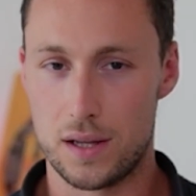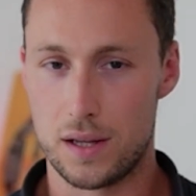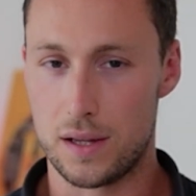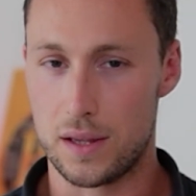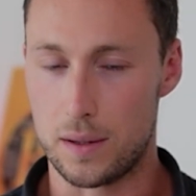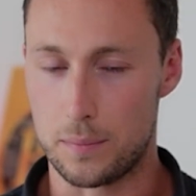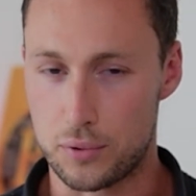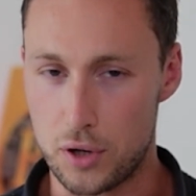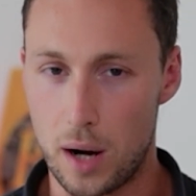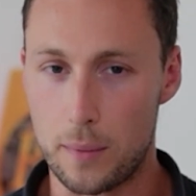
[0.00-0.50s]

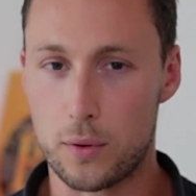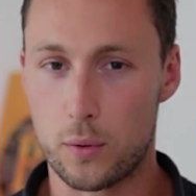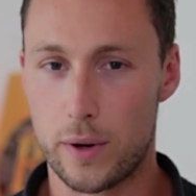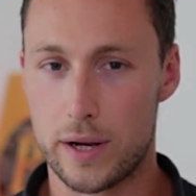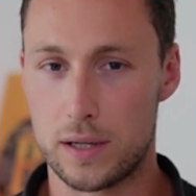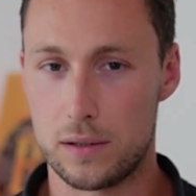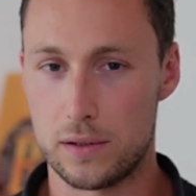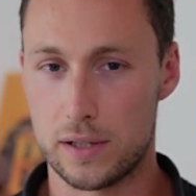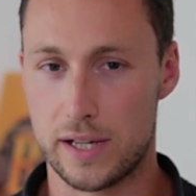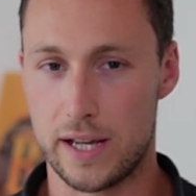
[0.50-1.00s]
The proper way
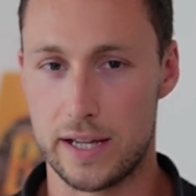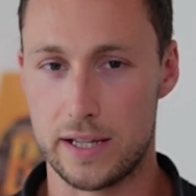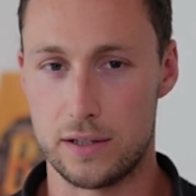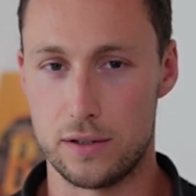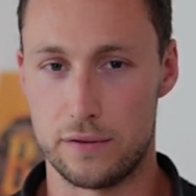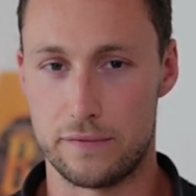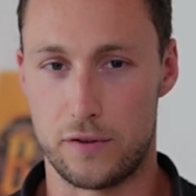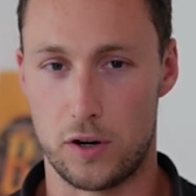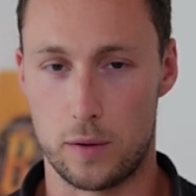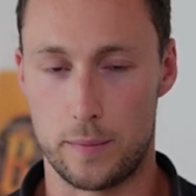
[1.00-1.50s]
to look at
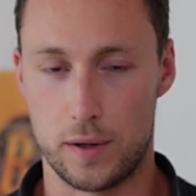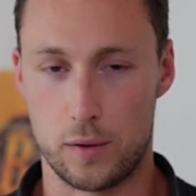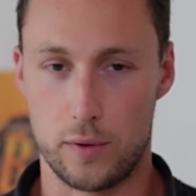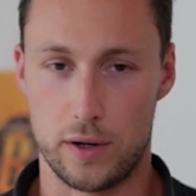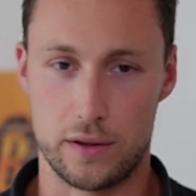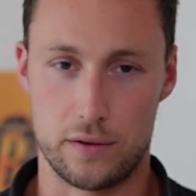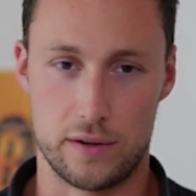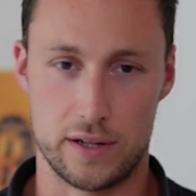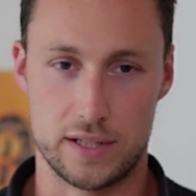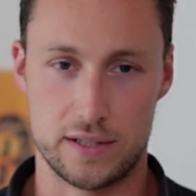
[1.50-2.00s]
yield farming,
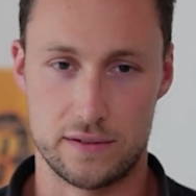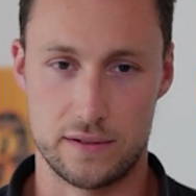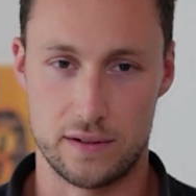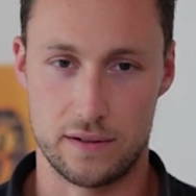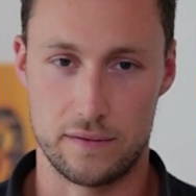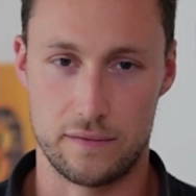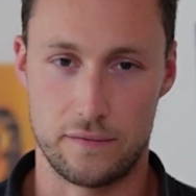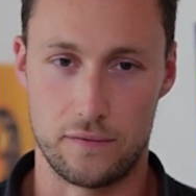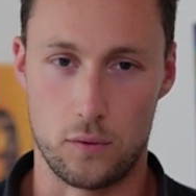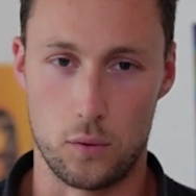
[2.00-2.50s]
whether it's
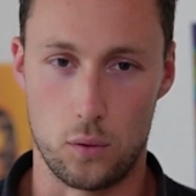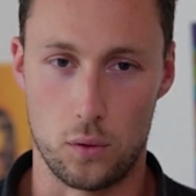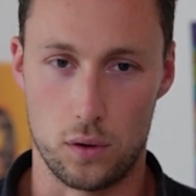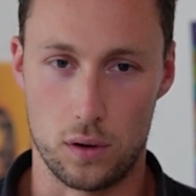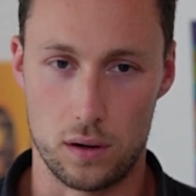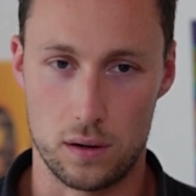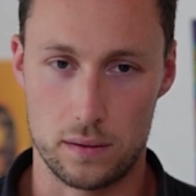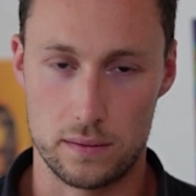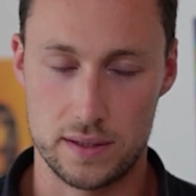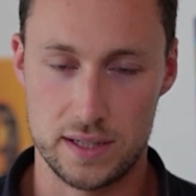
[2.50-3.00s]

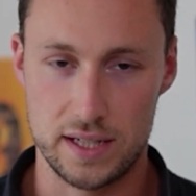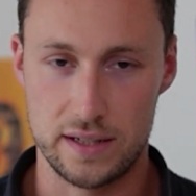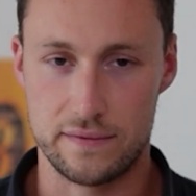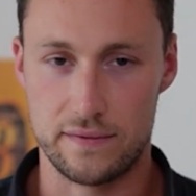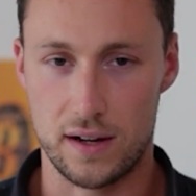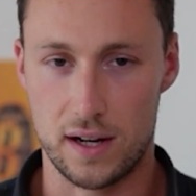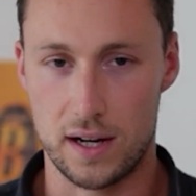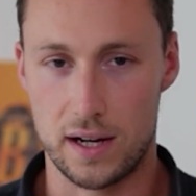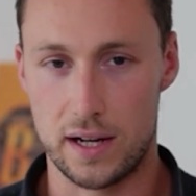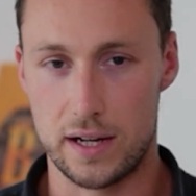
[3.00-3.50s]
for
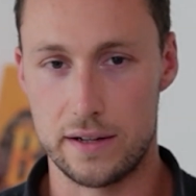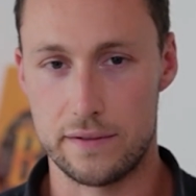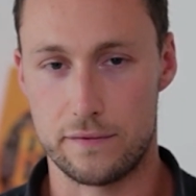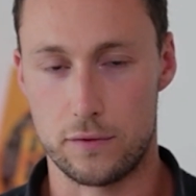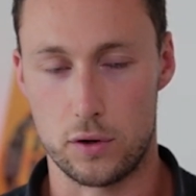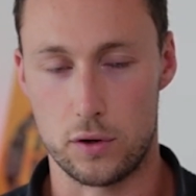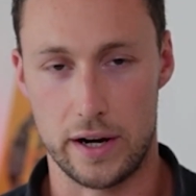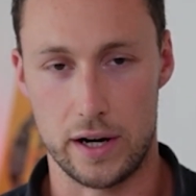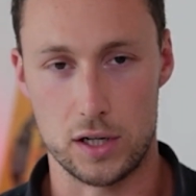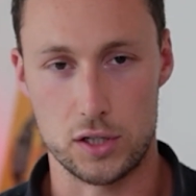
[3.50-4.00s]
DeFi,
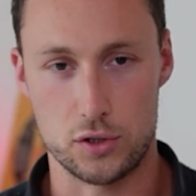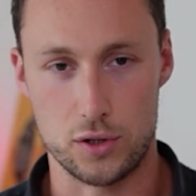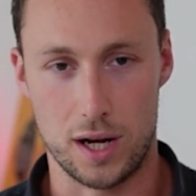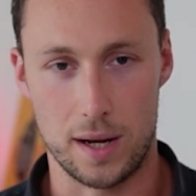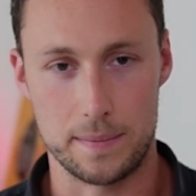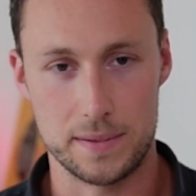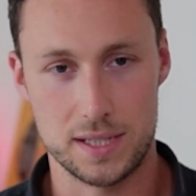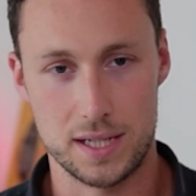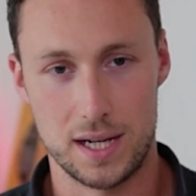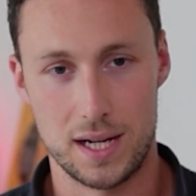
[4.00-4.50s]
for
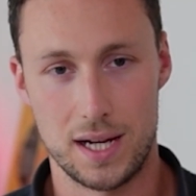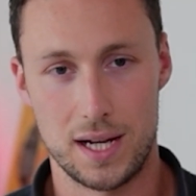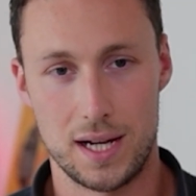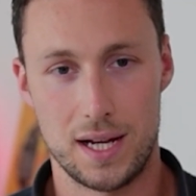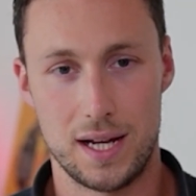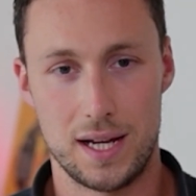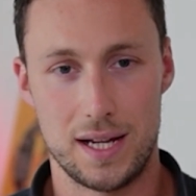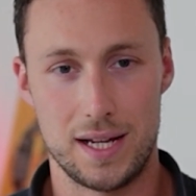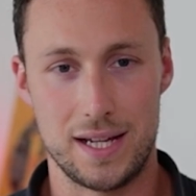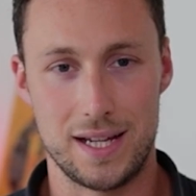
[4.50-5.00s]
airdrops,
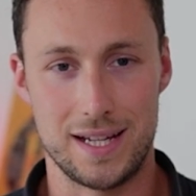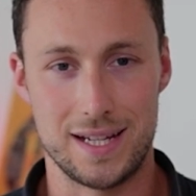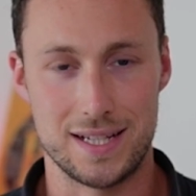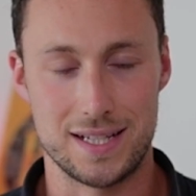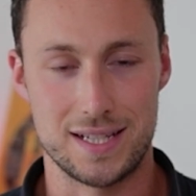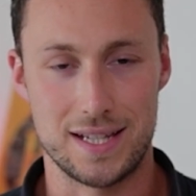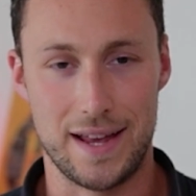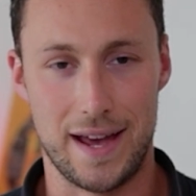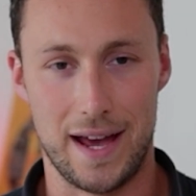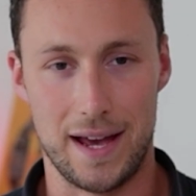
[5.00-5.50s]

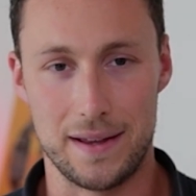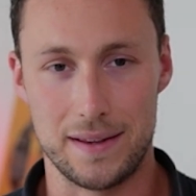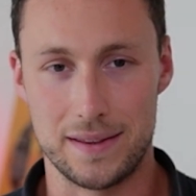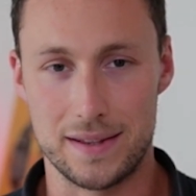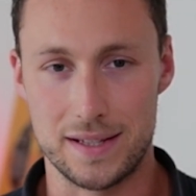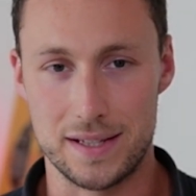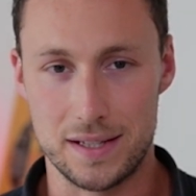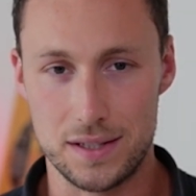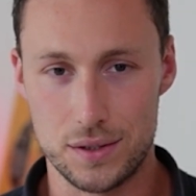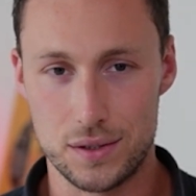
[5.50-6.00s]
is that
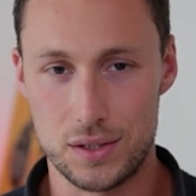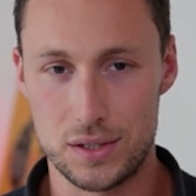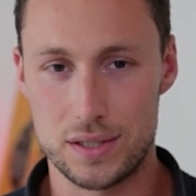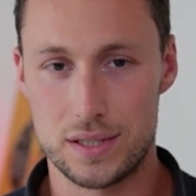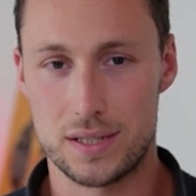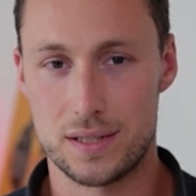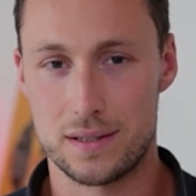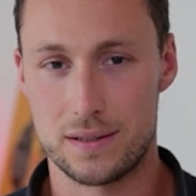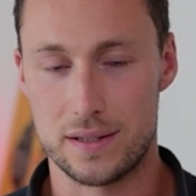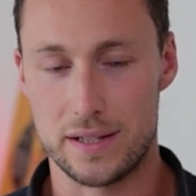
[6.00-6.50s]
the
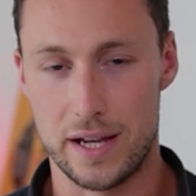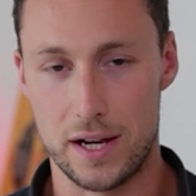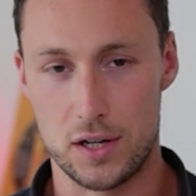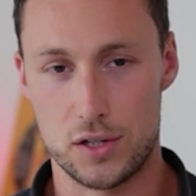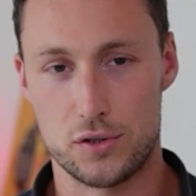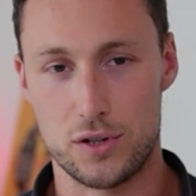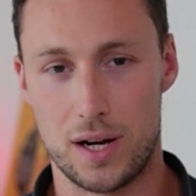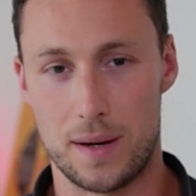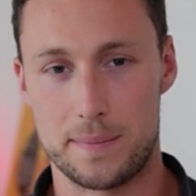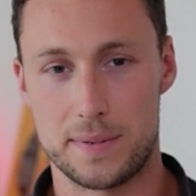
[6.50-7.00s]
yield, the
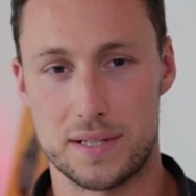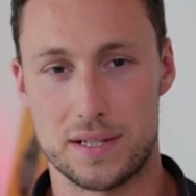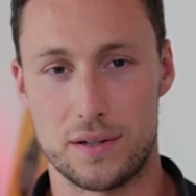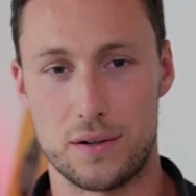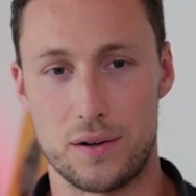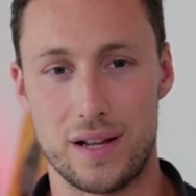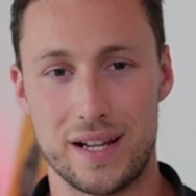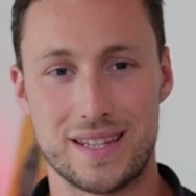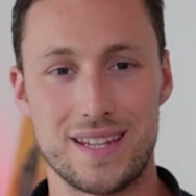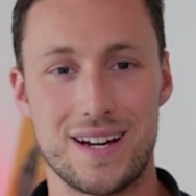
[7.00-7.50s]
airdrops, they're
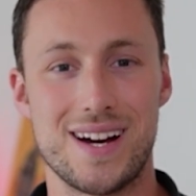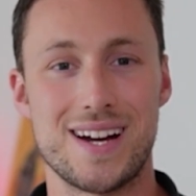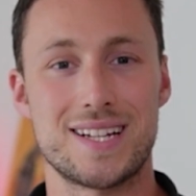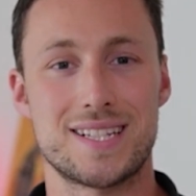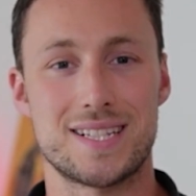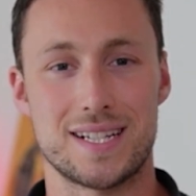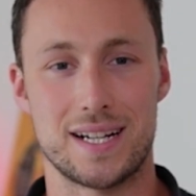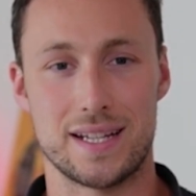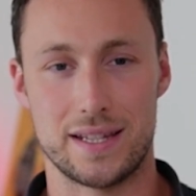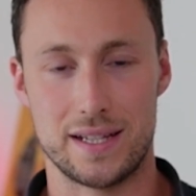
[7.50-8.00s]
like the
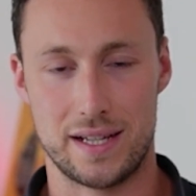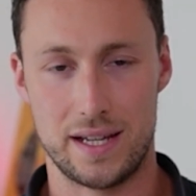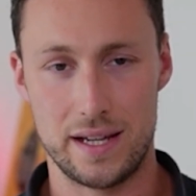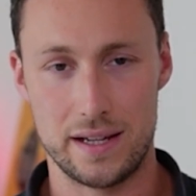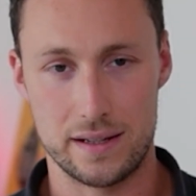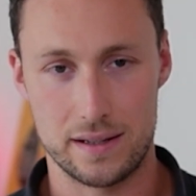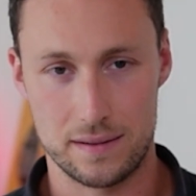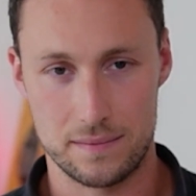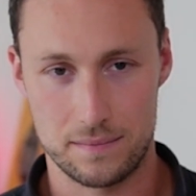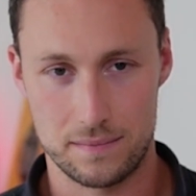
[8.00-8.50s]
icing on the
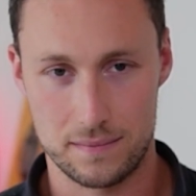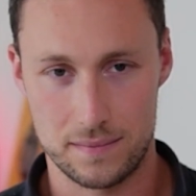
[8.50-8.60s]
cake.